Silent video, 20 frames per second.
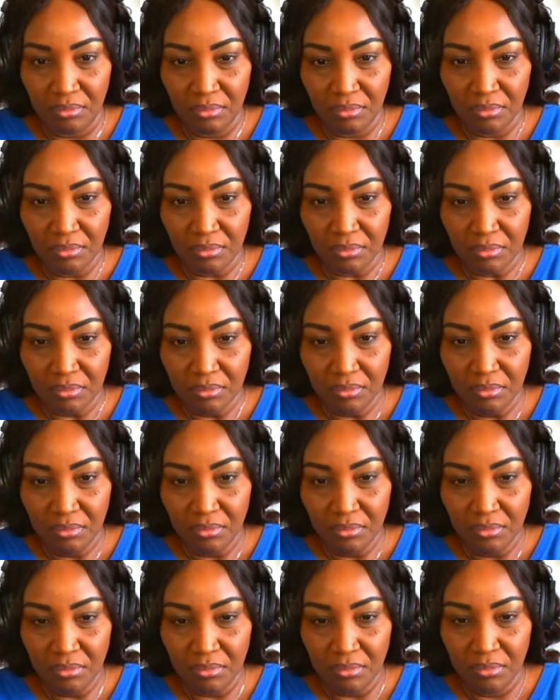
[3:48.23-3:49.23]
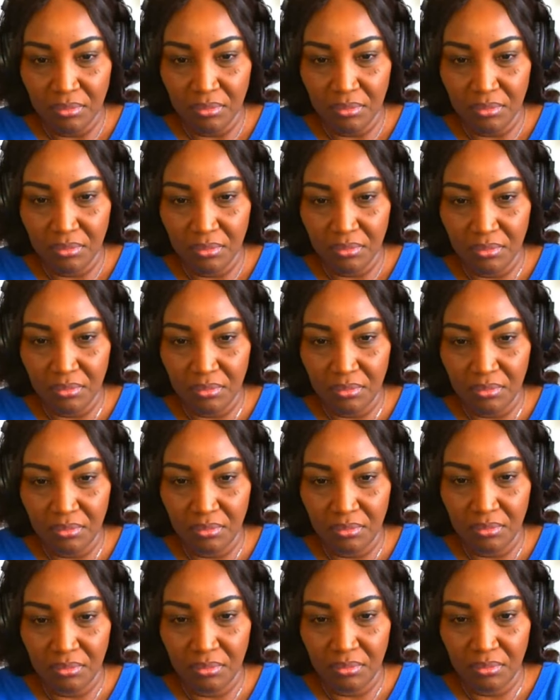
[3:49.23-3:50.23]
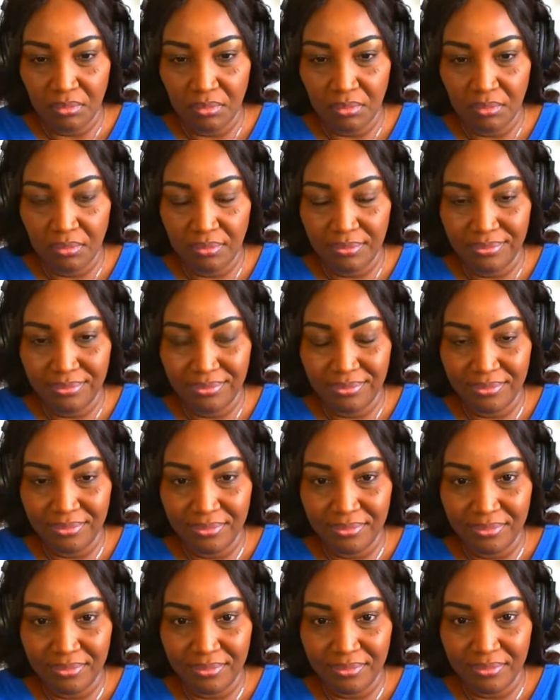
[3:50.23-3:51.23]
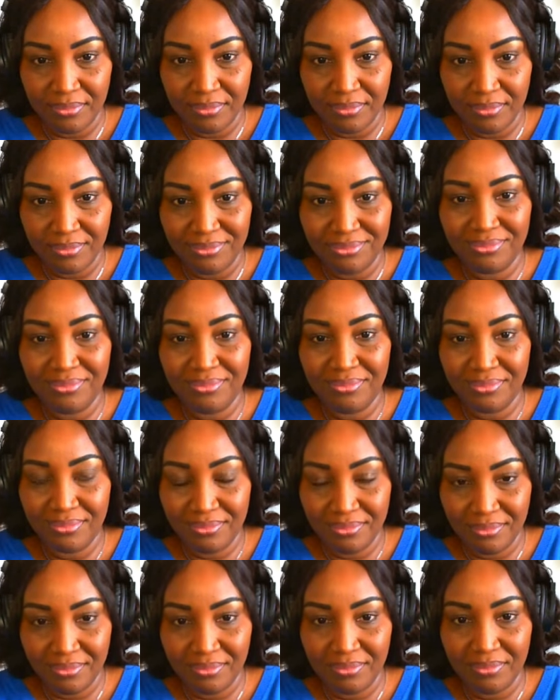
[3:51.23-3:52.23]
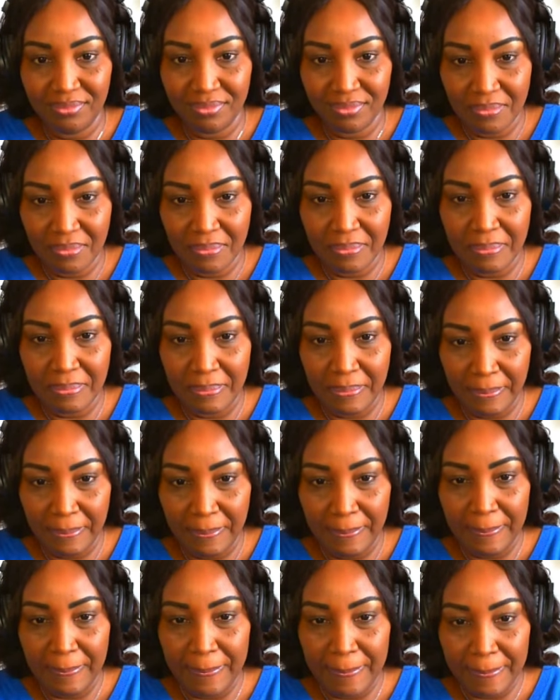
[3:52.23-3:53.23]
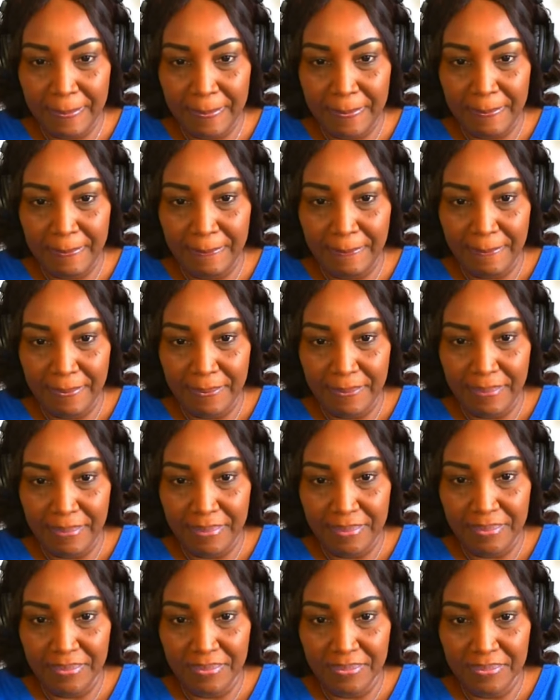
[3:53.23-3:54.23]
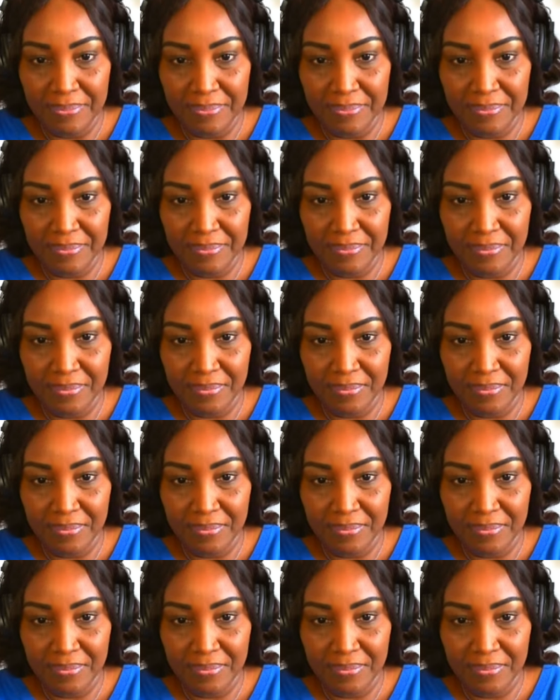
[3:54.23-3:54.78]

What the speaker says: (silent)